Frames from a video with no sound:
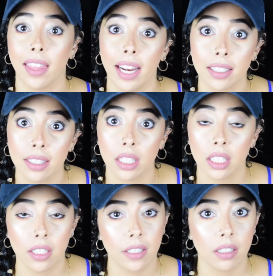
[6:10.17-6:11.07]
the next thing
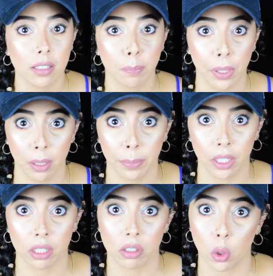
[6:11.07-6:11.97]
is peanut
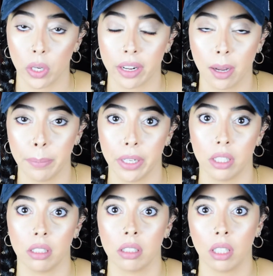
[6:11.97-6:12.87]
butters or nut
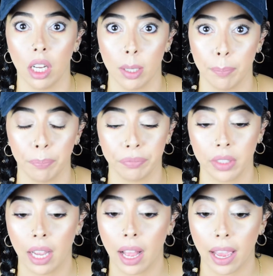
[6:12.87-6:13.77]
butters.
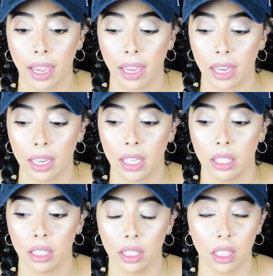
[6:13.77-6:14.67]
I
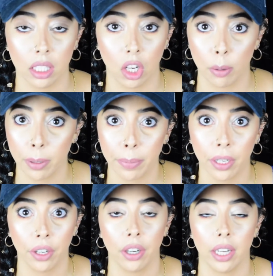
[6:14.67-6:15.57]
eat almond
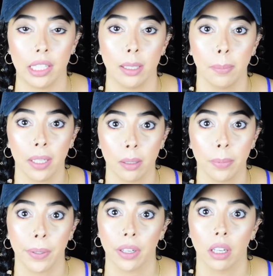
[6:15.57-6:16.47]
butter, I eat peanut
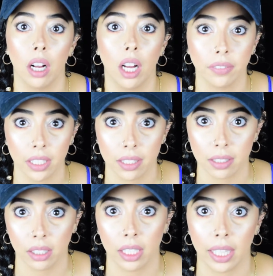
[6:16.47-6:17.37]
butter.
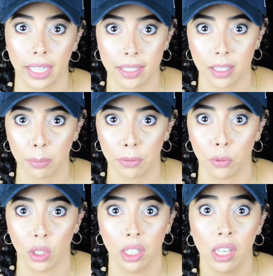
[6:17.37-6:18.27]
Obviously, like I said
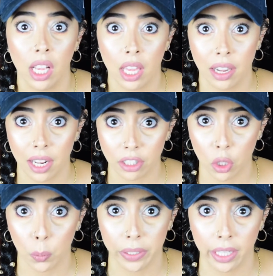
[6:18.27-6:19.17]
before, nuts
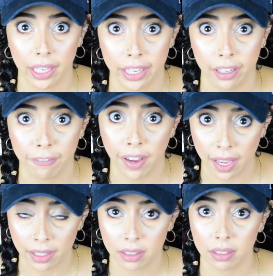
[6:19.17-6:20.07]
are really high in
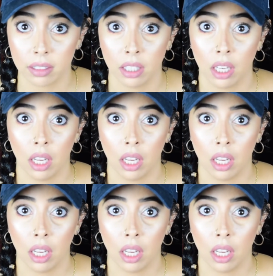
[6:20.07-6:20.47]
fats,